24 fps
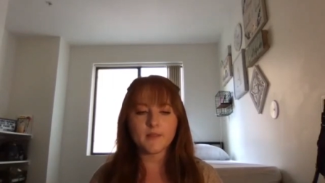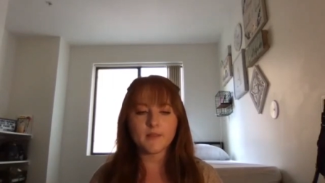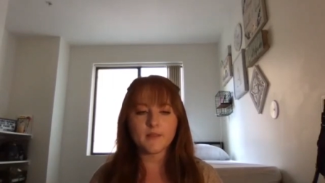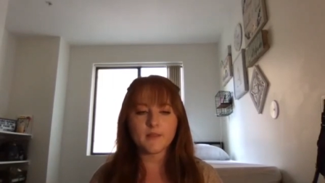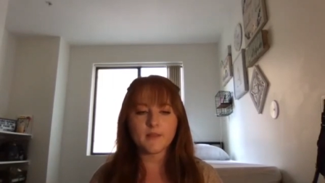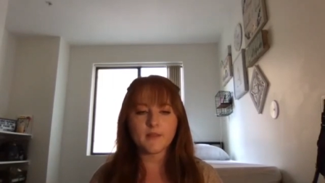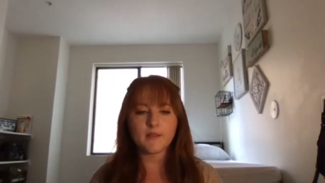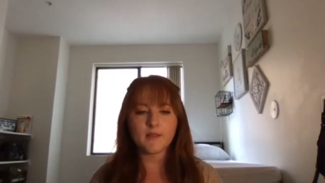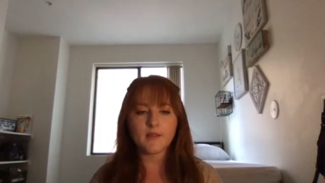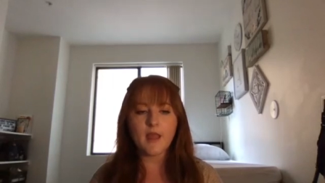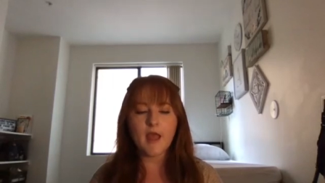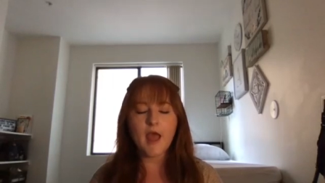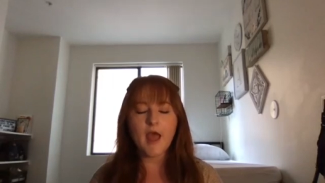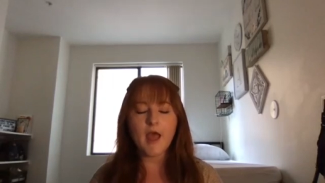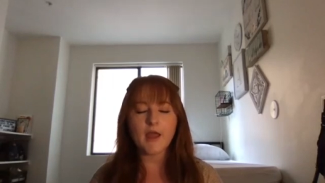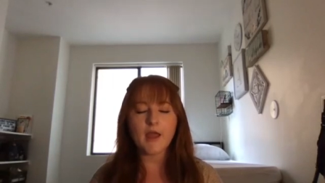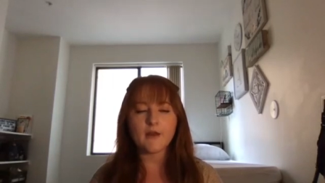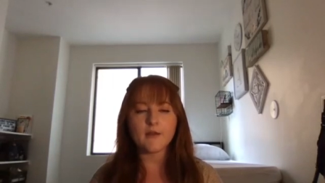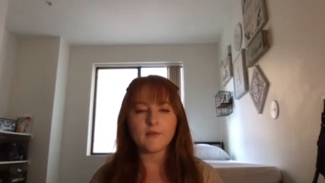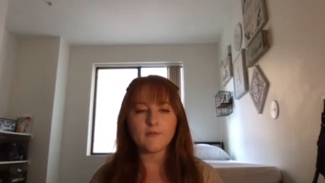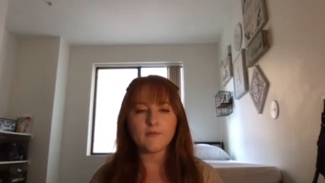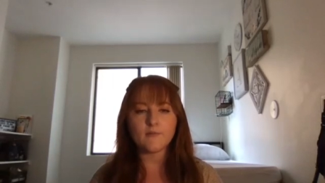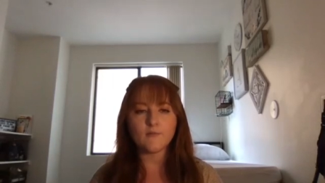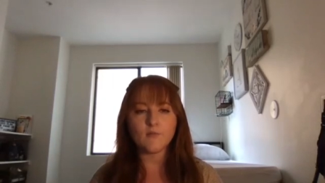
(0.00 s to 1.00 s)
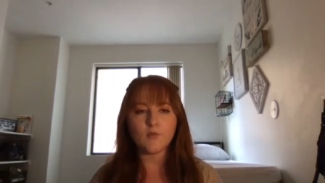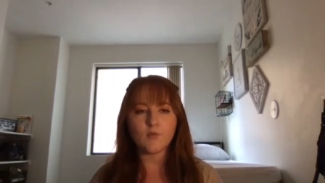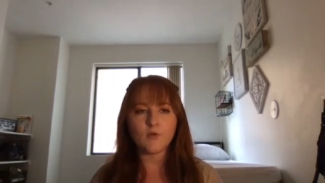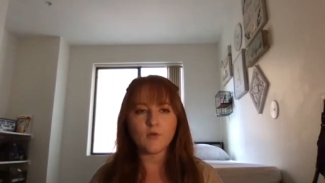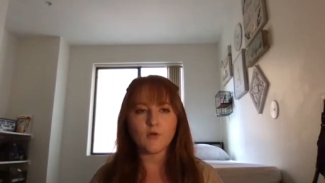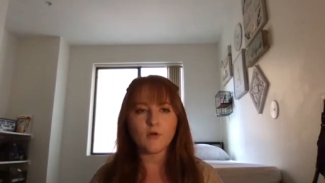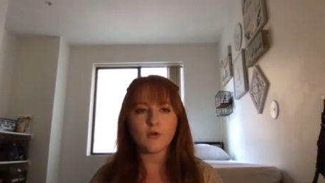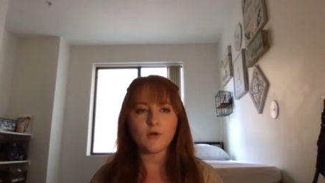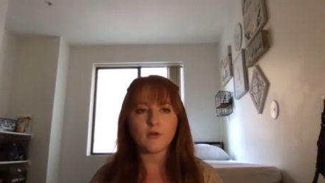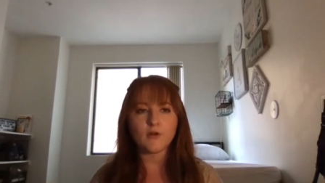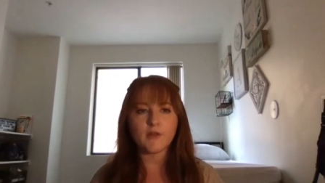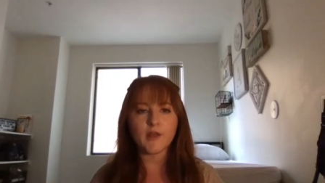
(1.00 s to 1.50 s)
had
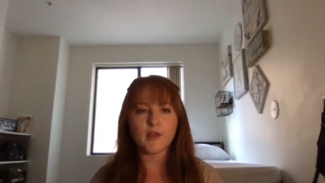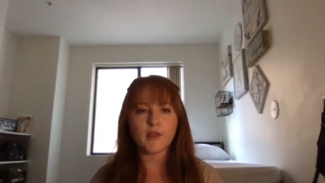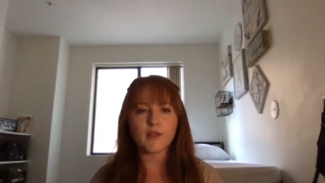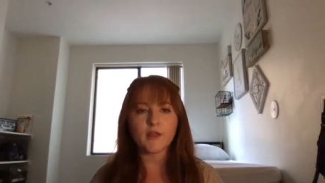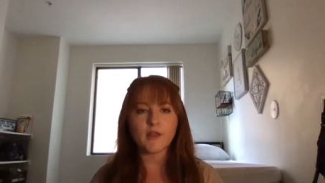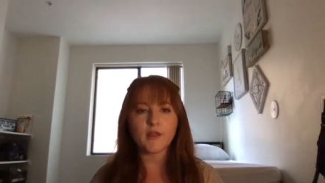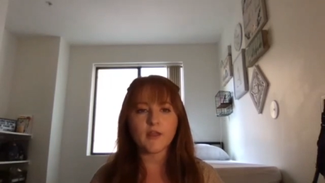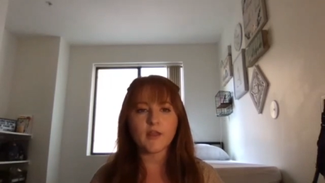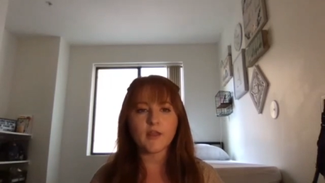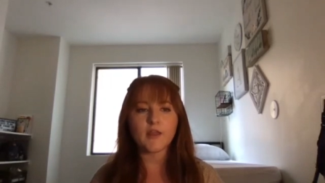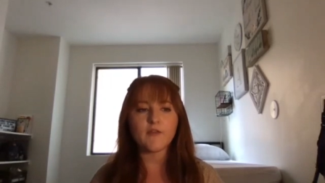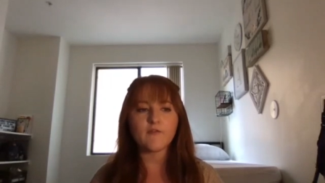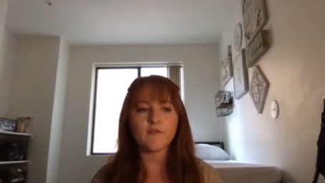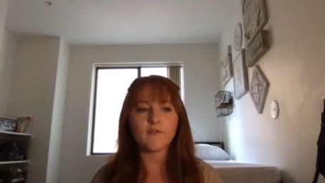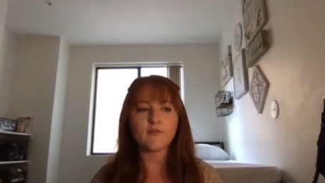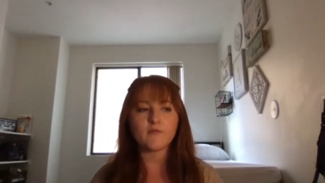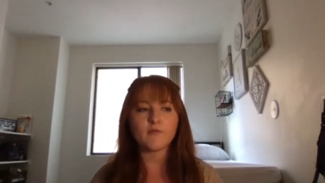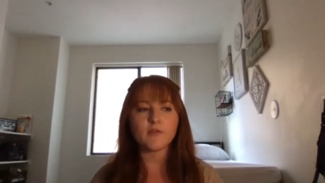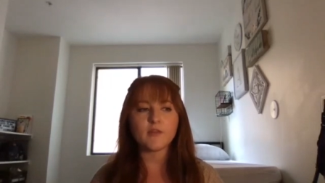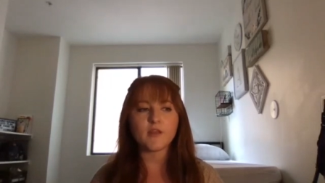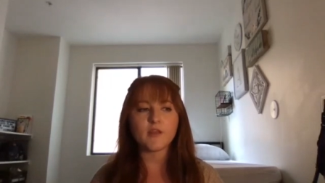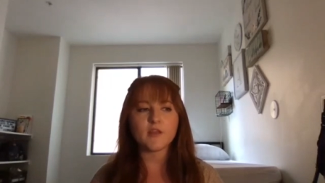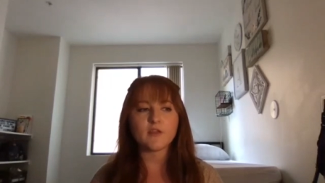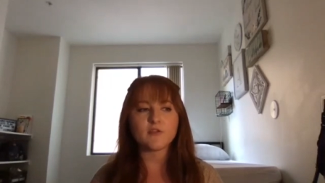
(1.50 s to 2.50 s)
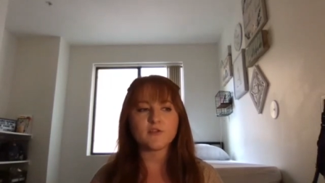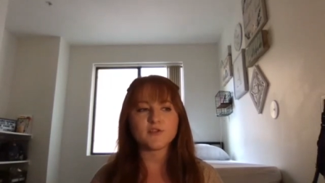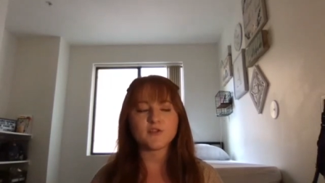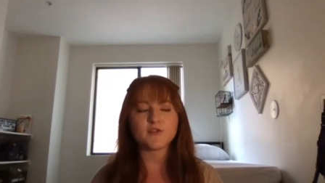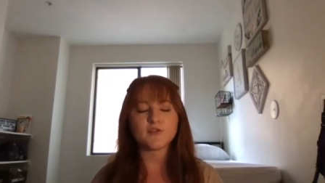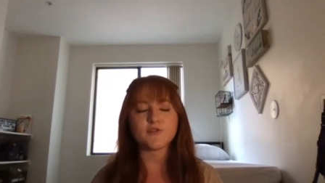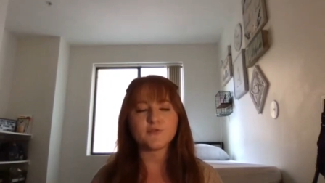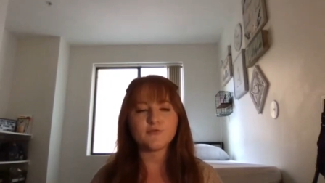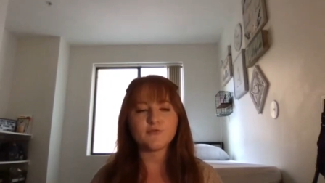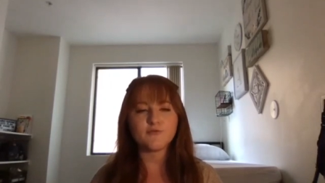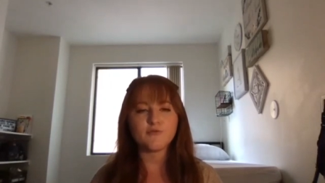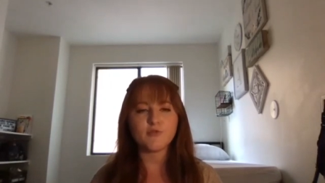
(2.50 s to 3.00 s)
more like e- even when they used to
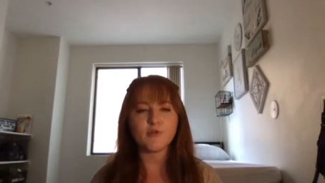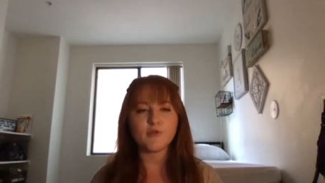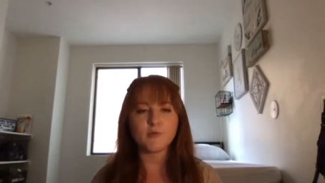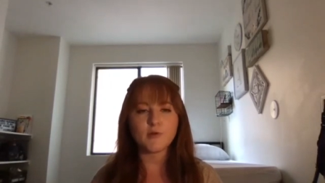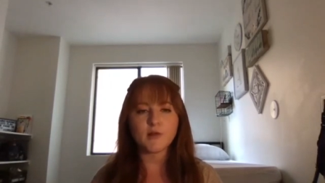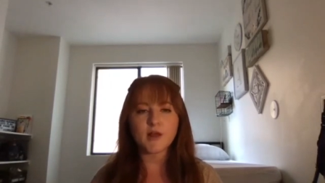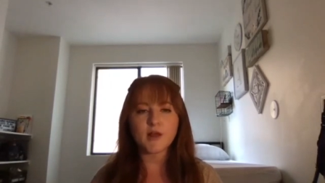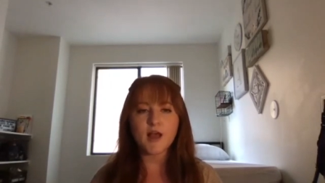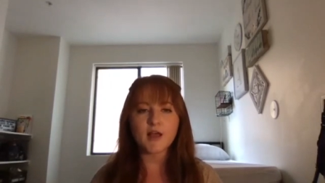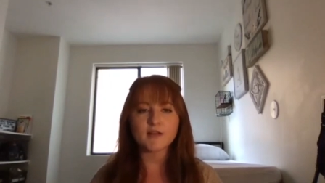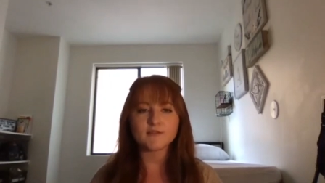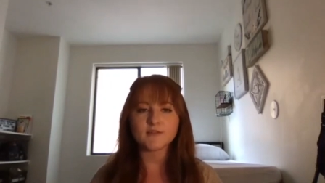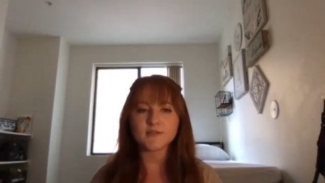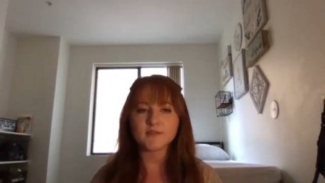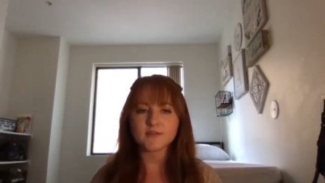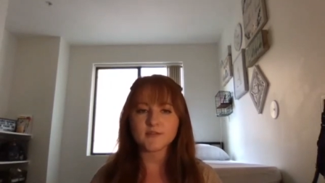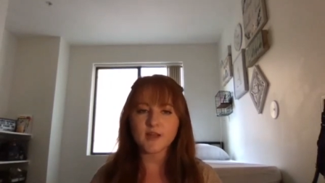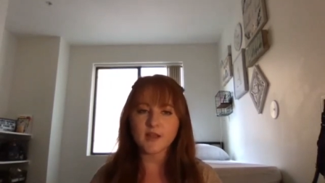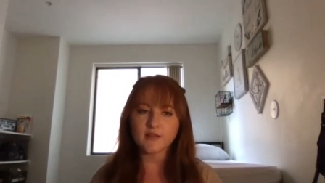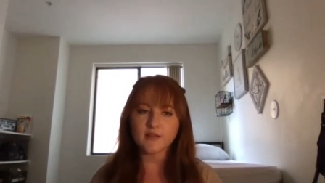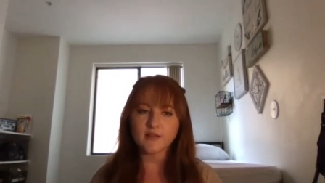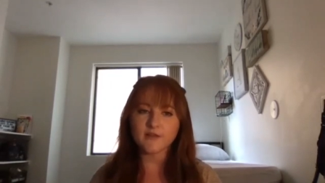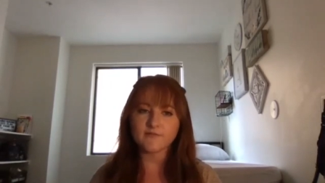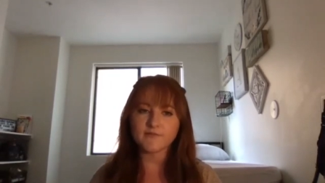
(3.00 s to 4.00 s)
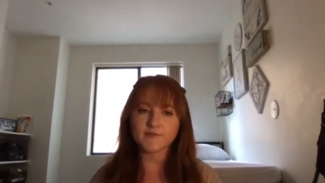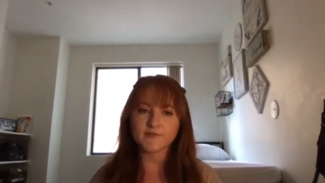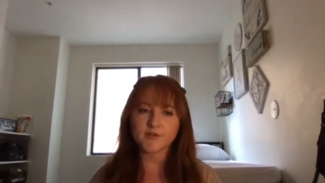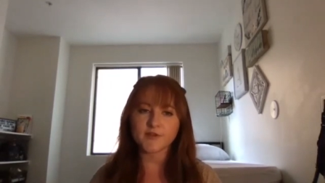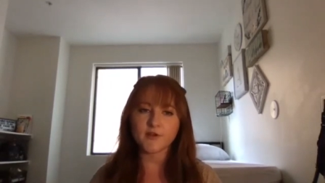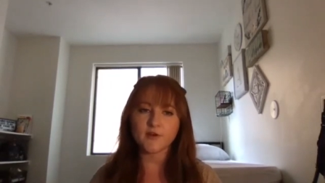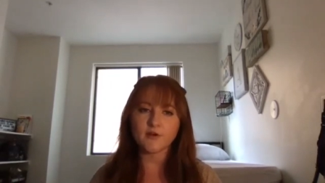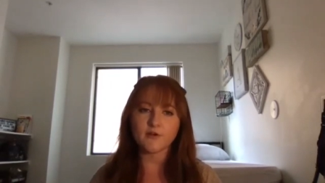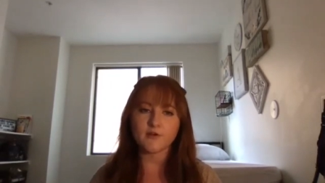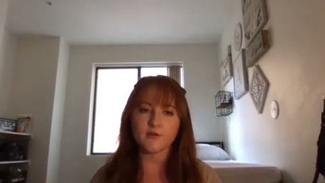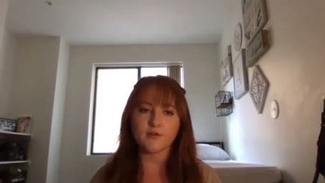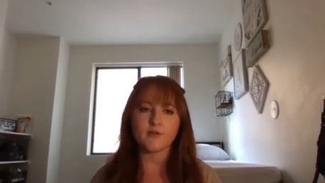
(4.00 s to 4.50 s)
do group classes, I love to
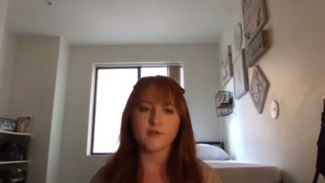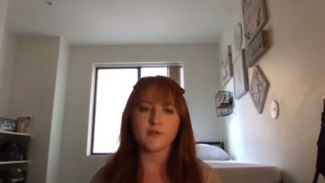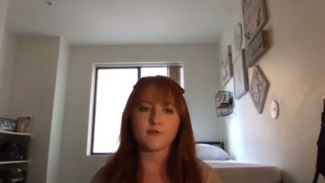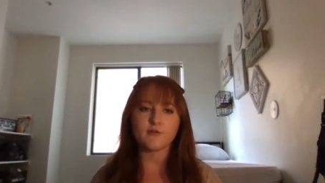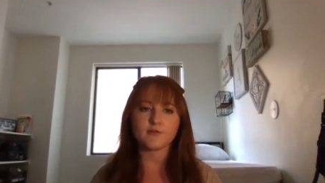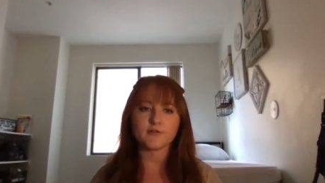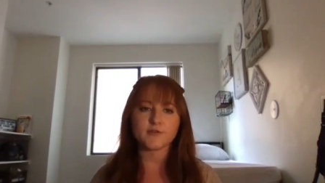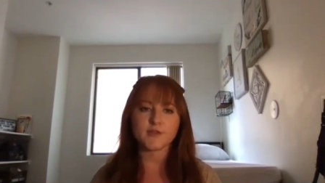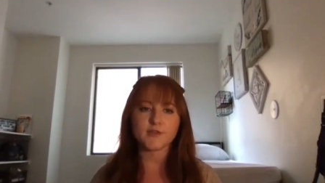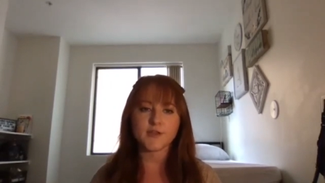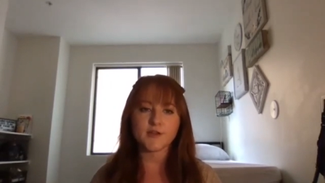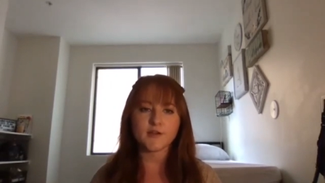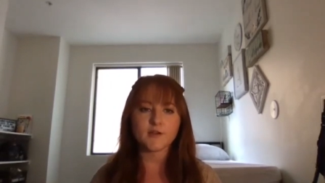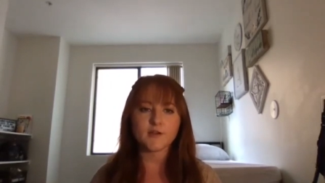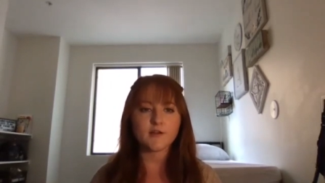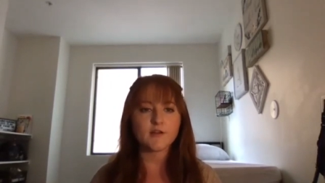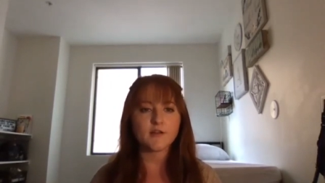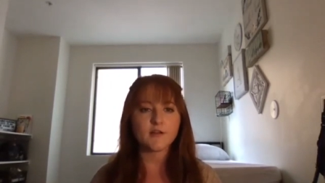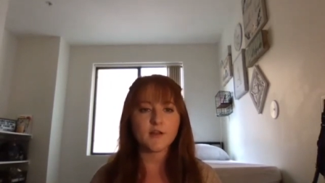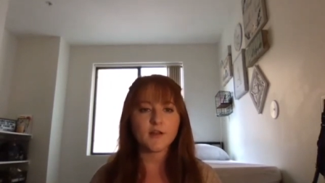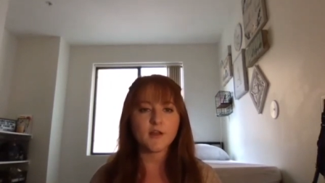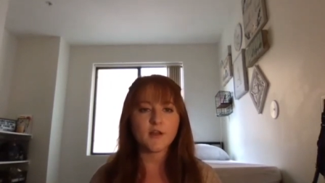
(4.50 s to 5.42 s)
go to those here,